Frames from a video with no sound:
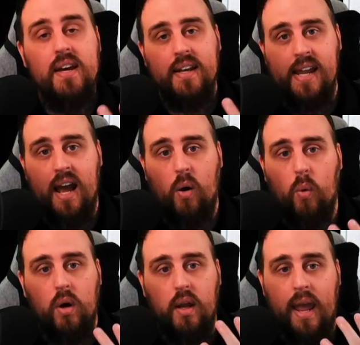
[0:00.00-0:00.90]

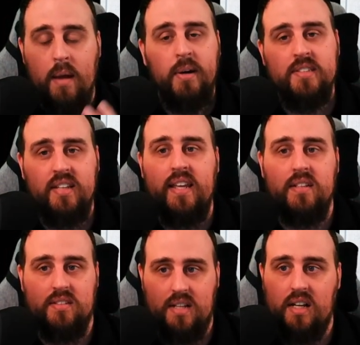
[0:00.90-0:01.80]
Now, am I saying the
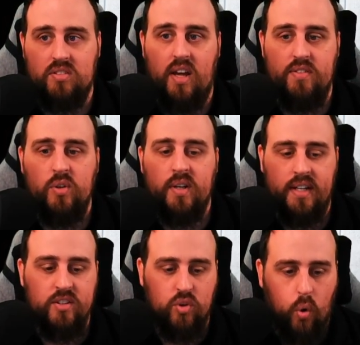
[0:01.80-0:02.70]
Scythe unit
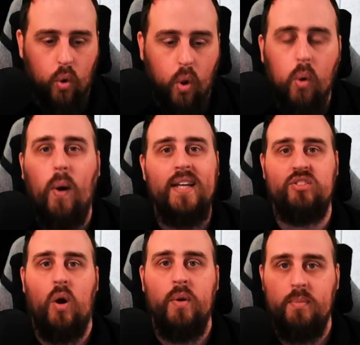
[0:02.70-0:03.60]
is always
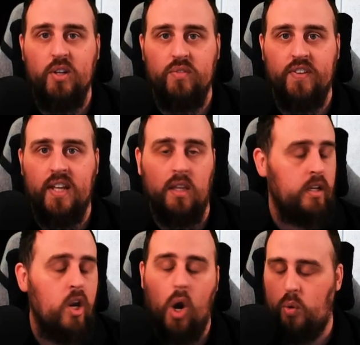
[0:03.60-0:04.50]
going to be good for
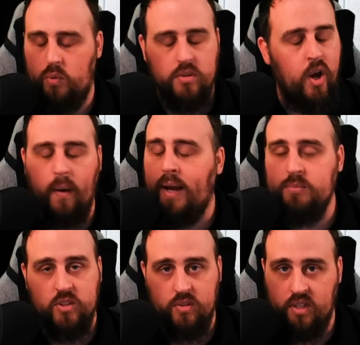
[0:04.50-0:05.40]
killing? No,
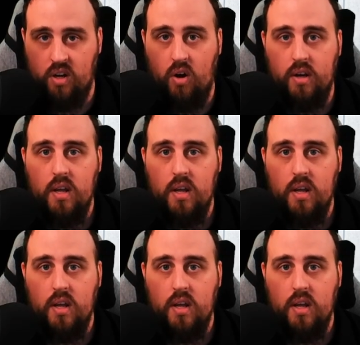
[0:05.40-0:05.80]
absolutely not.